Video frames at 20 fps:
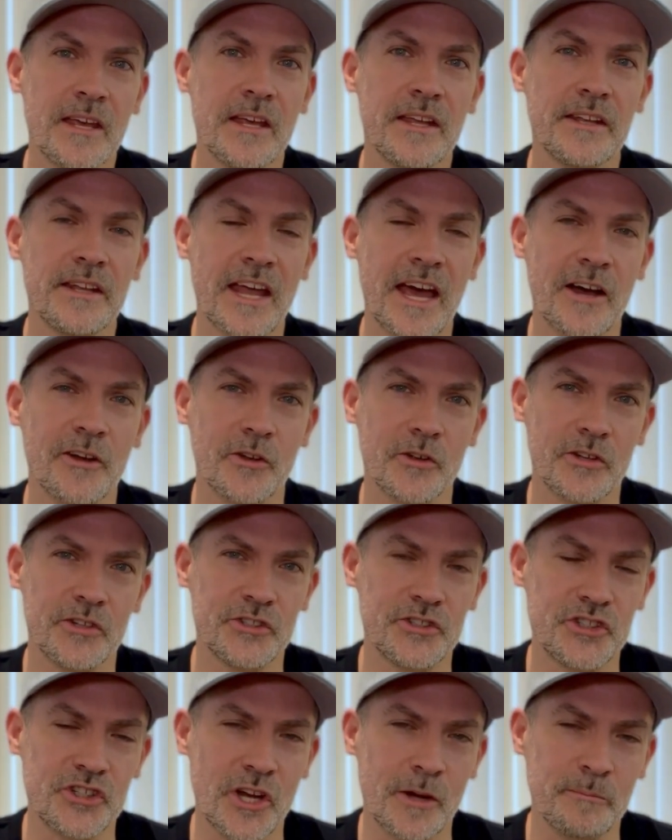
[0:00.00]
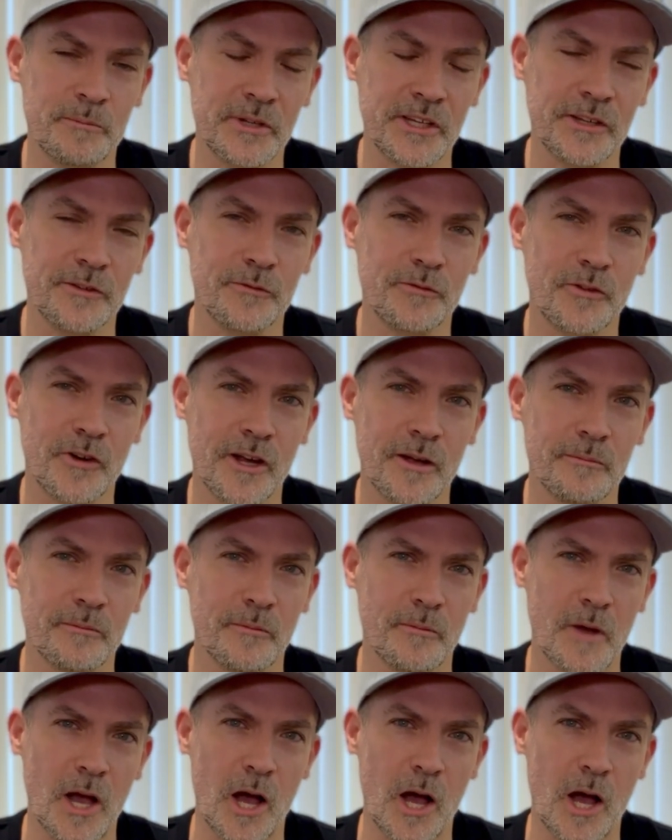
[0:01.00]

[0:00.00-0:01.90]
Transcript: Now, jumping from